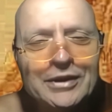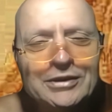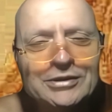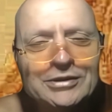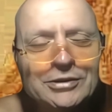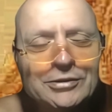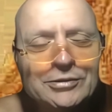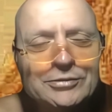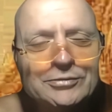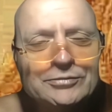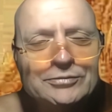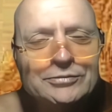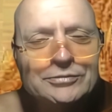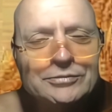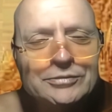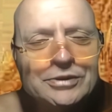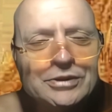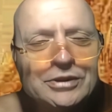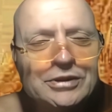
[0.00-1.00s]
So
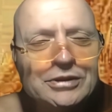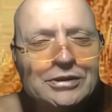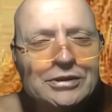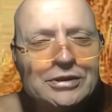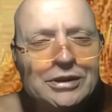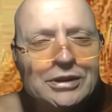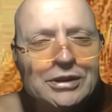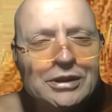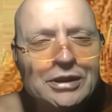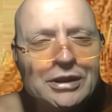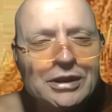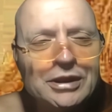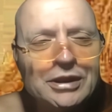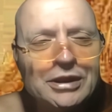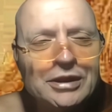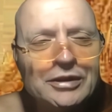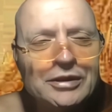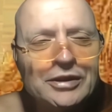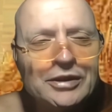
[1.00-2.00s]

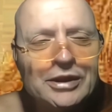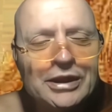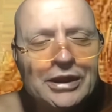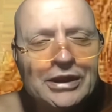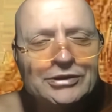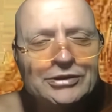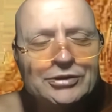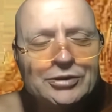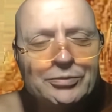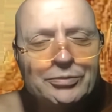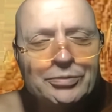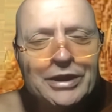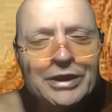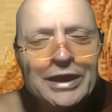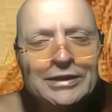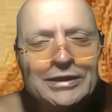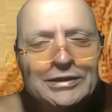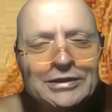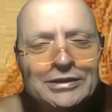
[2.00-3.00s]
I think as you
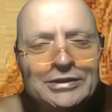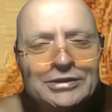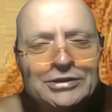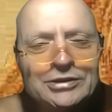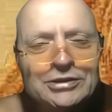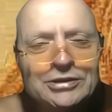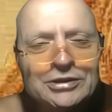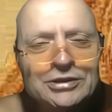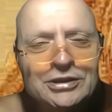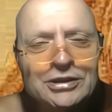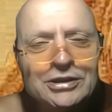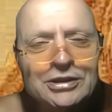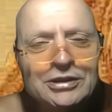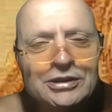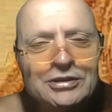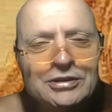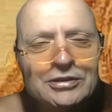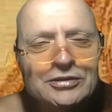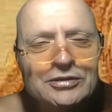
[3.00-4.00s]
practice,
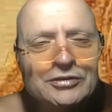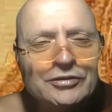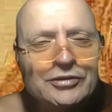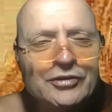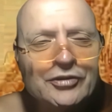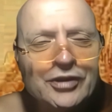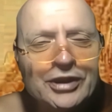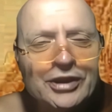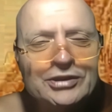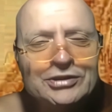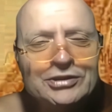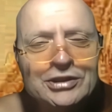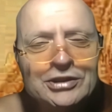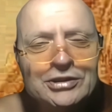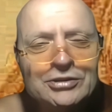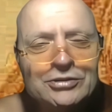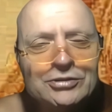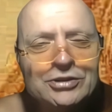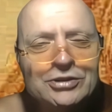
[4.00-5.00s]
the things that
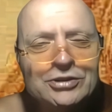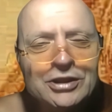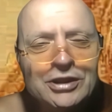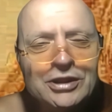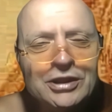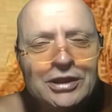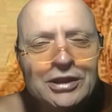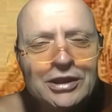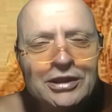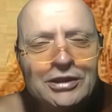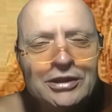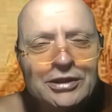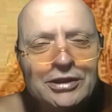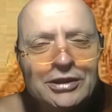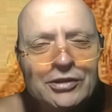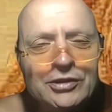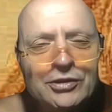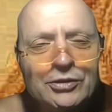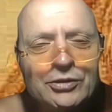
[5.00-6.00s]
you stick. uh,
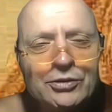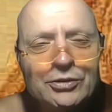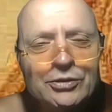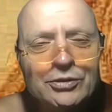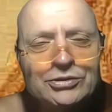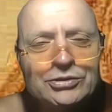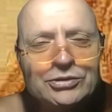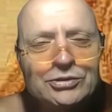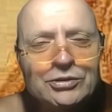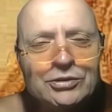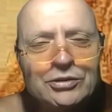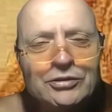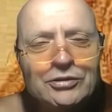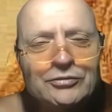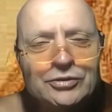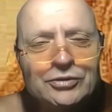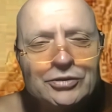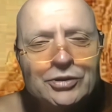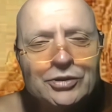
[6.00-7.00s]
cause you a lot
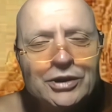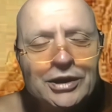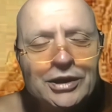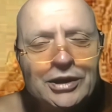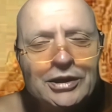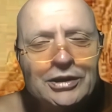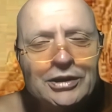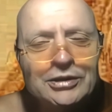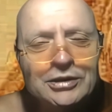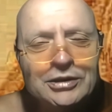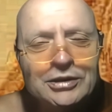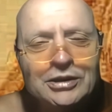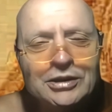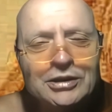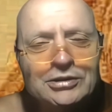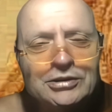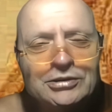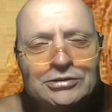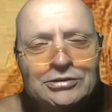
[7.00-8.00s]
of dukkha
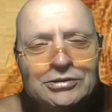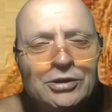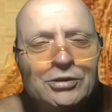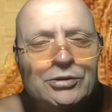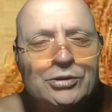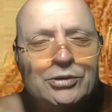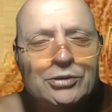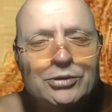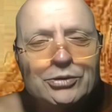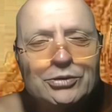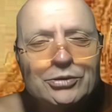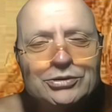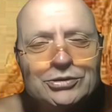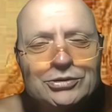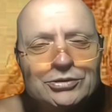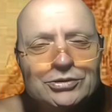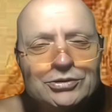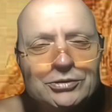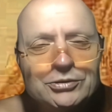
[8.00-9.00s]
don't cause
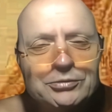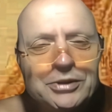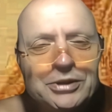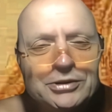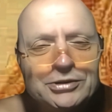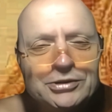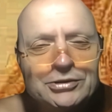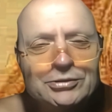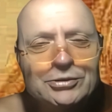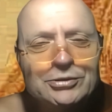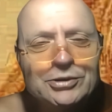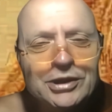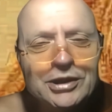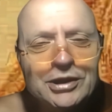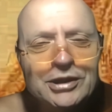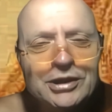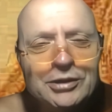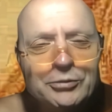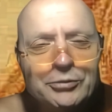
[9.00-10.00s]
you so much
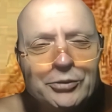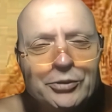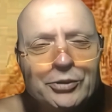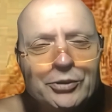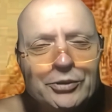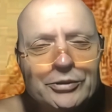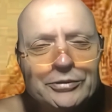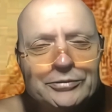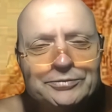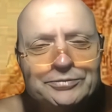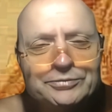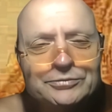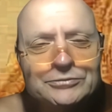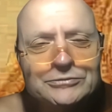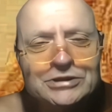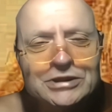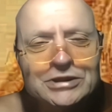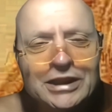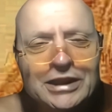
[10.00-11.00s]
dukkha anymore,
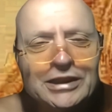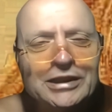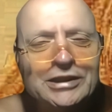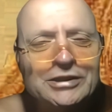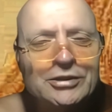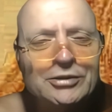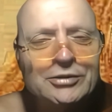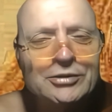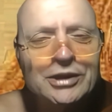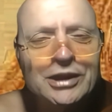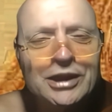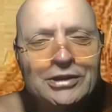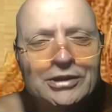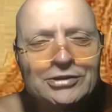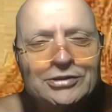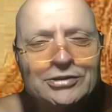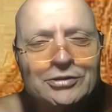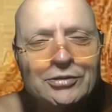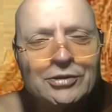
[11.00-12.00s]
and they don't
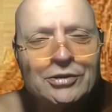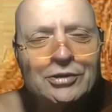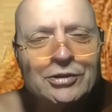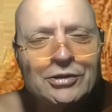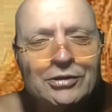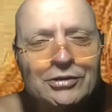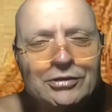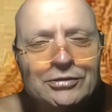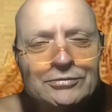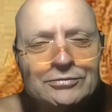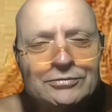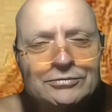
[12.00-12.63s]
last so long.